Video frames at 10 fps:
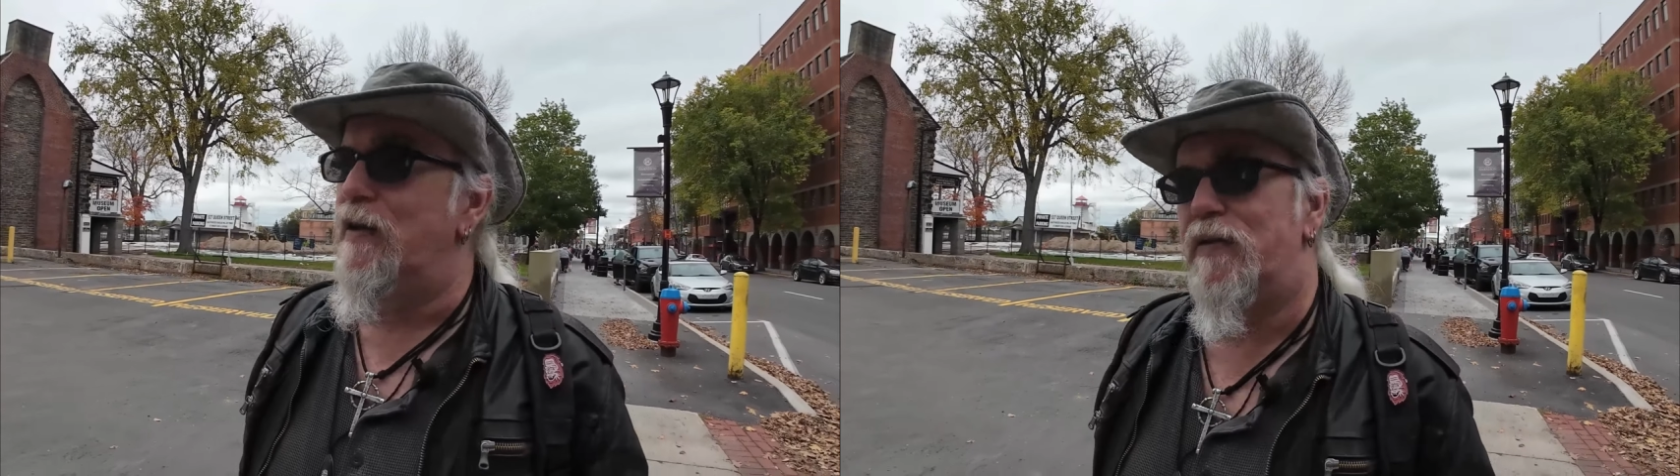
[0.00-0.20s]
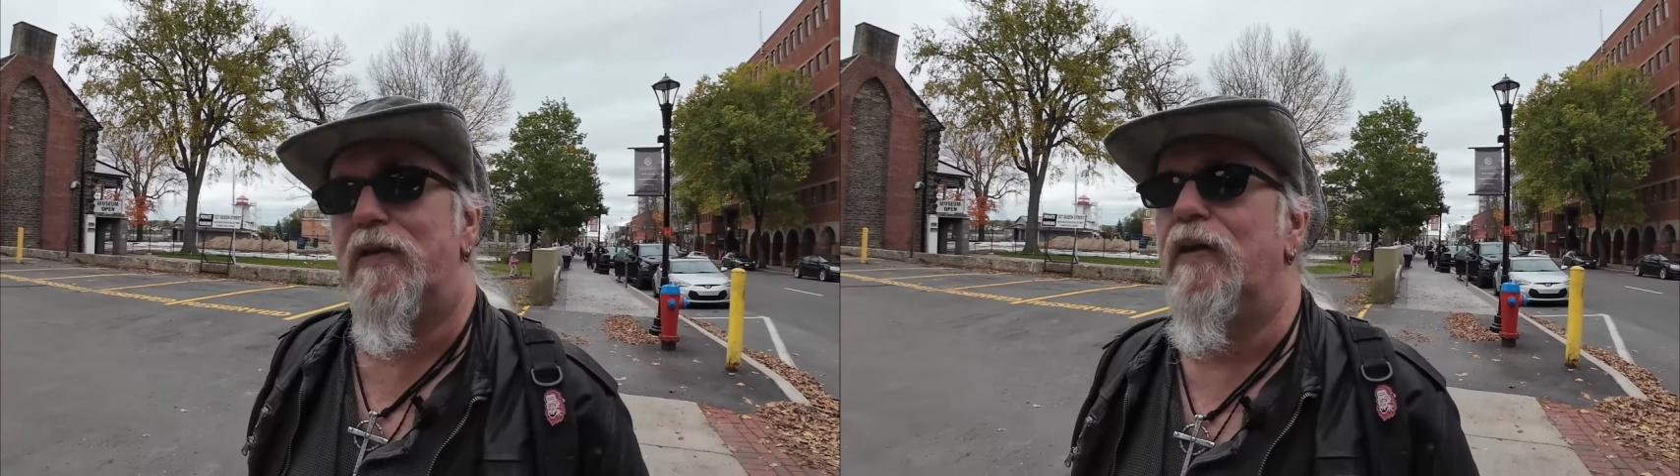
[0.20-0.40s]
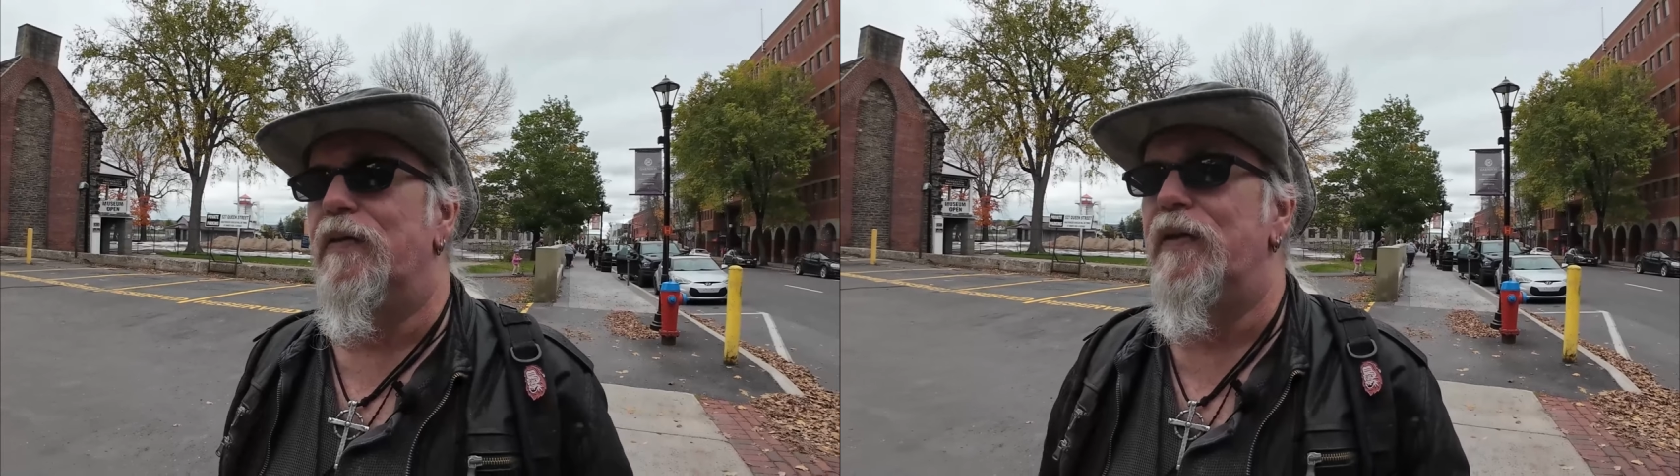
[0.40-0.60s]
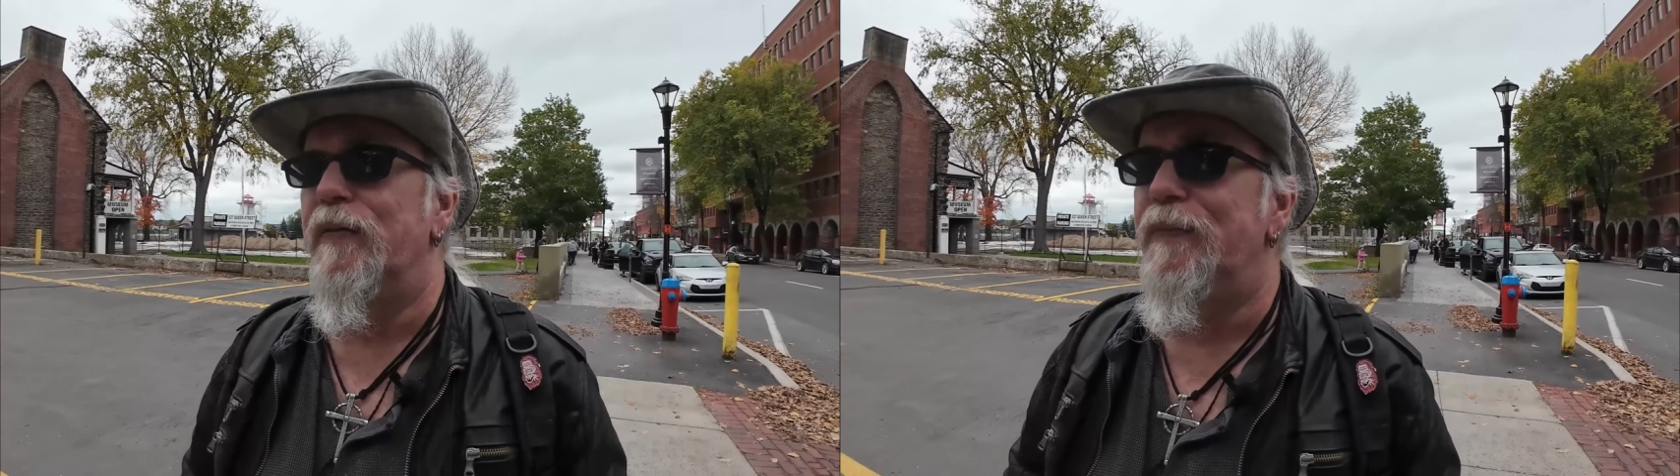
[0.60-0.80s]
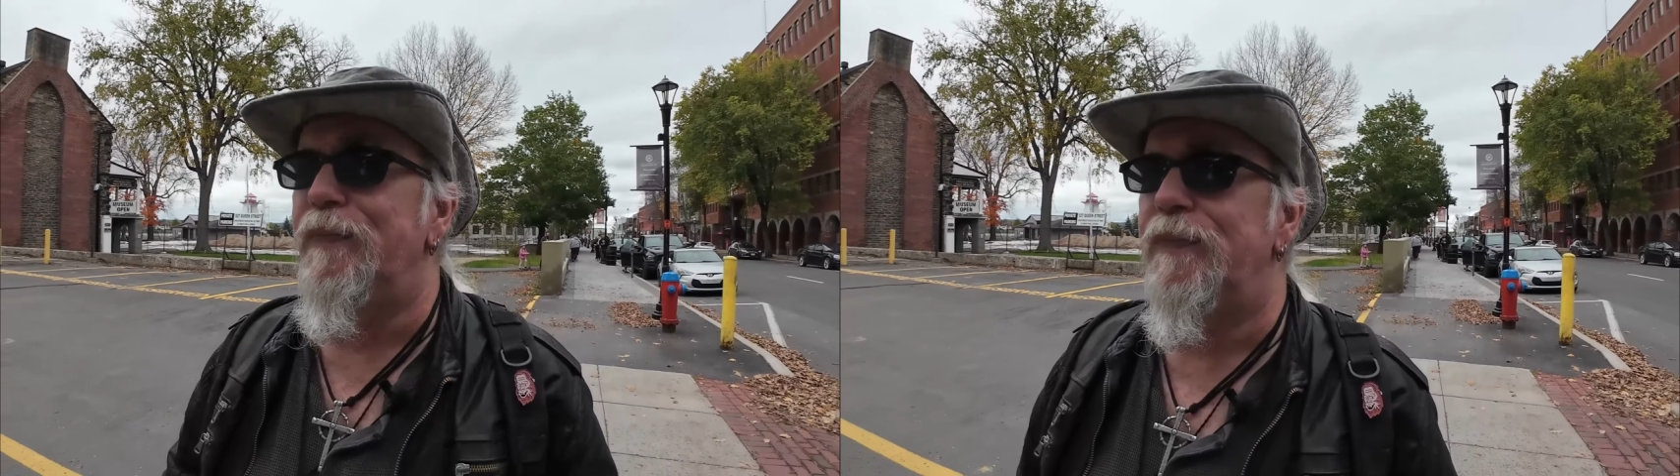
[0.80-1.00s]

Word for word: I used to go to.